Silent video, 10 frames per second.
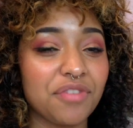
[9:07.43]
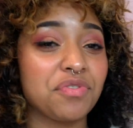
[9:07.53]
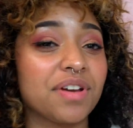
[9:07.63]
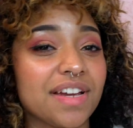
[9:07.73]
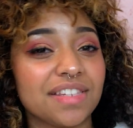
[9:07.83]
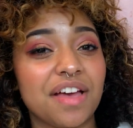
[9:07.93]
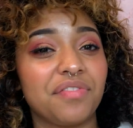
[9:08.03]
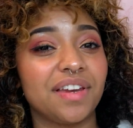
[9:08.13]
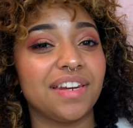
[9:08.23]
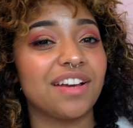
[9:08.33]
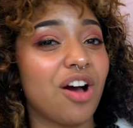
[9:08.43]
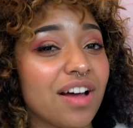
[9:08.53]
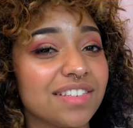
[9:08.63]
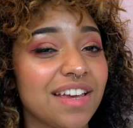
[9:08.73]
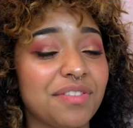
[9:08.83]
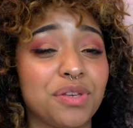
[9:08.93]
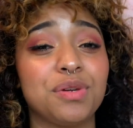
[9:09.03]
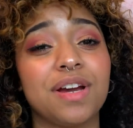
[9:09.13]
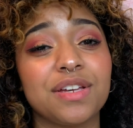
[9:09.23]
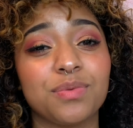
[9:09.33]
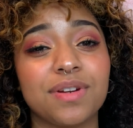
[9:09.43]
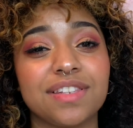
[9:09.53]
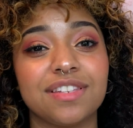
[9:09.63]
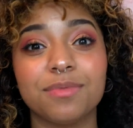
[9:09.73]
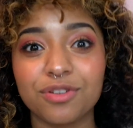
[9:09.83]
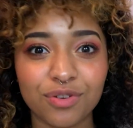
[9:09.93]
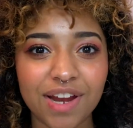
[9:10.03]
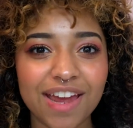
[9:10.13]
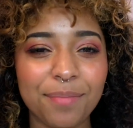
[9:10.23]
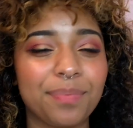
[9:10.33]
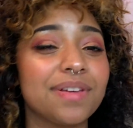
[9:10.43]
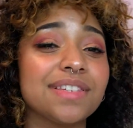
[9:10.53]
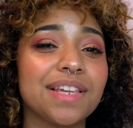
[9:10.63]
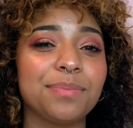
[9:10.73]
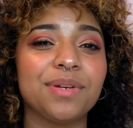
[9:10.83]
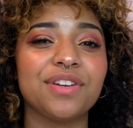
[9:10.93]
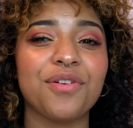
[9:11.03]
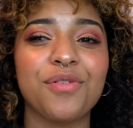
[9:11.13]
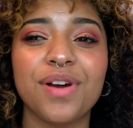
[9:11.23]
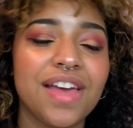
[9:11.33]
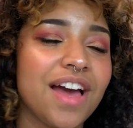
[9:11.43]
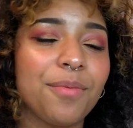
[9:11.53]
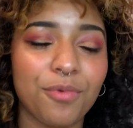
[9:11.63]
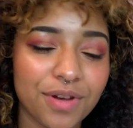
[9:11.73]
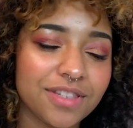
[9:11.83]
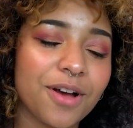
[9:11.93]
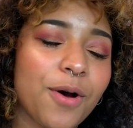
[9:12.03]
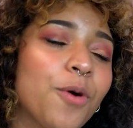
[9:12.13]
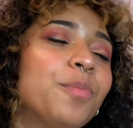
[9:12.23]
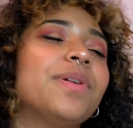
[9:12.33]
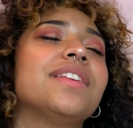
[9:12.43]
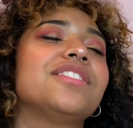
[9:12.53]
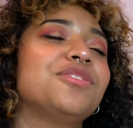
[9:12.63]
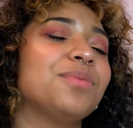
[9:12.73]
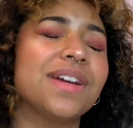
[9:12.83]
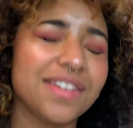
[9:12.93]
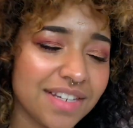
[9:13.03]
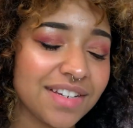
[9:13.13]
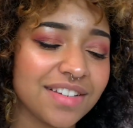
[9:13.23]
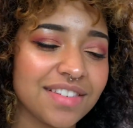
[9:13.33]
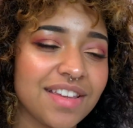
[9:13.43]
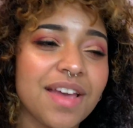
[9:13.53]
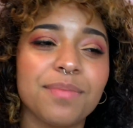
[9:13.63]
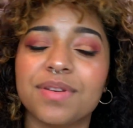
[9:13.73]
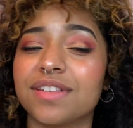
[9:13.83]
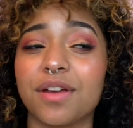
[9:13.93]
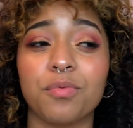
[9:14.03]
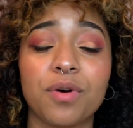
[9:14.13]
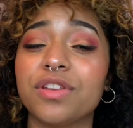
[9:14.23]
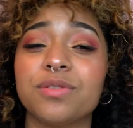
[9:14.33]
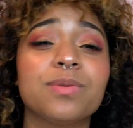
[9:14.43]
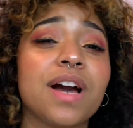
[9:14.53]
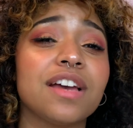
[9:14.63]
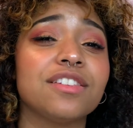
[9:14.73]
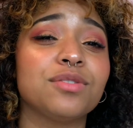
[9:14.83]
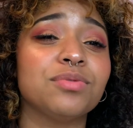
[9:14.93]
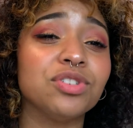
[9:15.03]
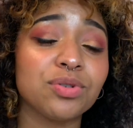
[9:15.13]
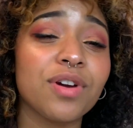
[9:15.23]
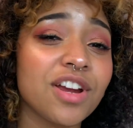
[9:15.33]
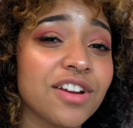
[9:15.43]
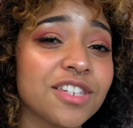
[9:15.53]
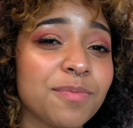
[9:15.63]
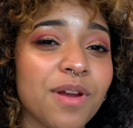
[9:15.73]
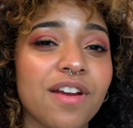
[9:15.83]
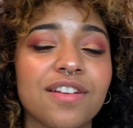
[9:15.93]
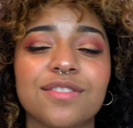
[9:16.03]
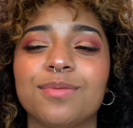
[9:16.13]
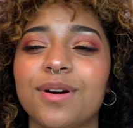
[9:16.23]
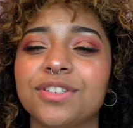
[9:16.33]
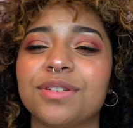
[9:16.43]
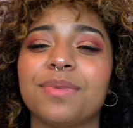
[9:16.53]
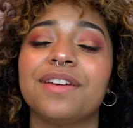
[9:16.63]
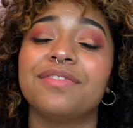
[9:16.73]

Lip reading: If you guys have any content that you guys want to see me create, please let me know. I'm always open to ideas because I want you guys to enjoy your experience watching my